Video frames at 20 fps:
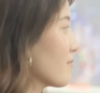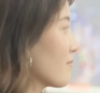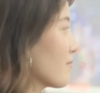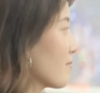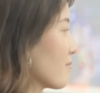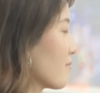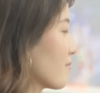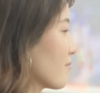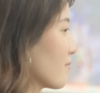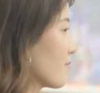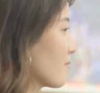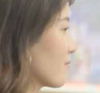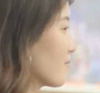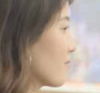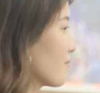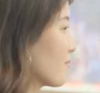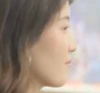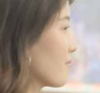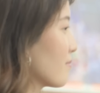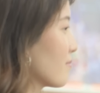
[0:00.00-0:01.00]

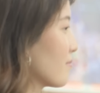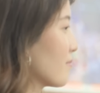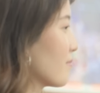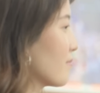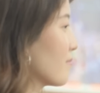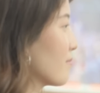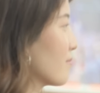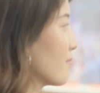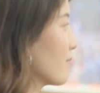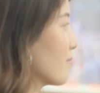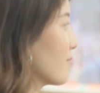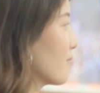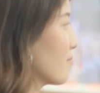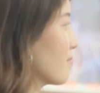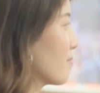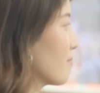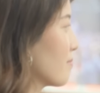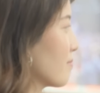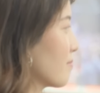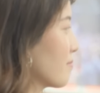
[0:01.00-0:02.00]

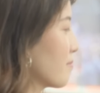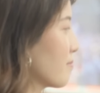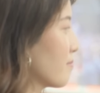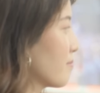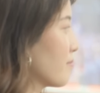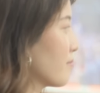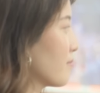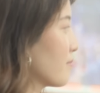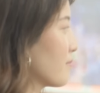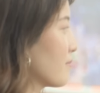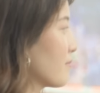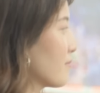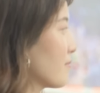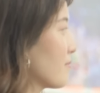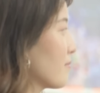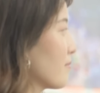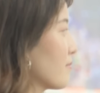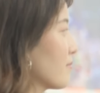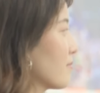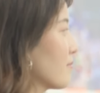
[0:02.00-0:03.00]

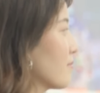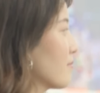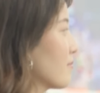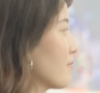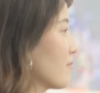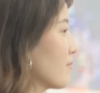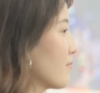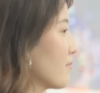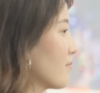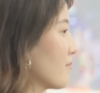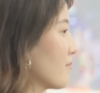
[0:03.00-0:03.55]
The person shown says nothing.